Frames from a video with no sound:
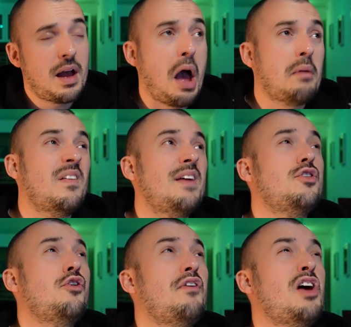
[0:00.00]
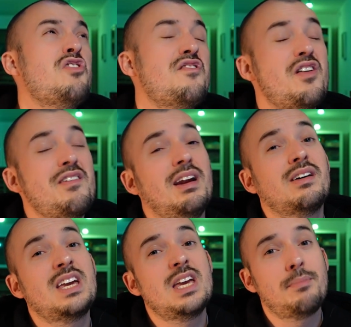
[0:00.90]
And if you're very, very
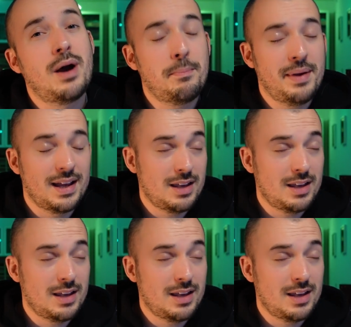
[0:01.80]
lucky, you might pick,